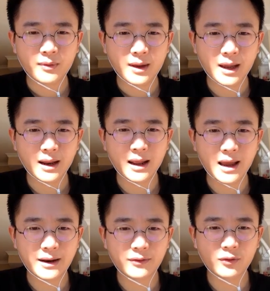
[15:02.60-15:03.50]
and then
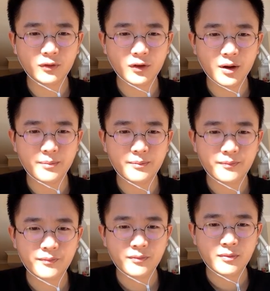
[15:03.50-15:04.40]
add it to sum,
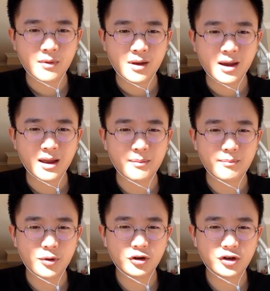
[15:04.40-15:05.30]
and then
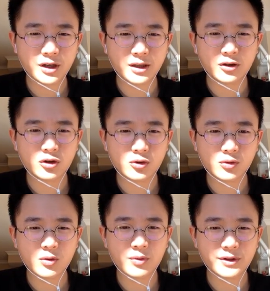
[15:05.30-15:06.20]
push it to
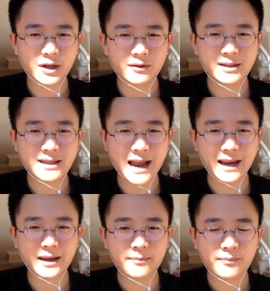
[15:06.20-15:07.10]
the result
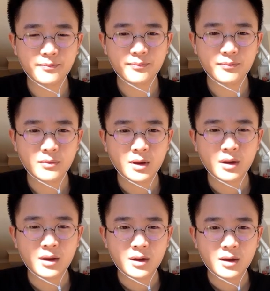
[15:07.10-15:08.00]
stack.
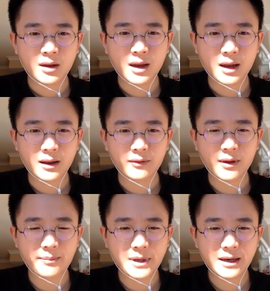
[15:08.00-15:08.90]
And then
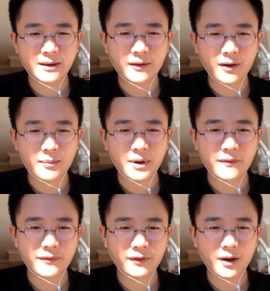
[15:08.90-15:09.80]
update sum
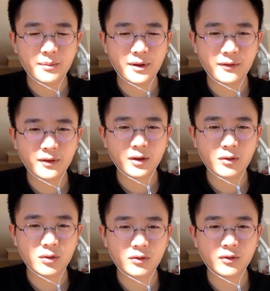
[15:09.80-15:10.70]
if sum is
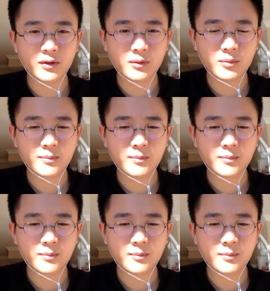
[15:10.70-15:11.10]
equal to,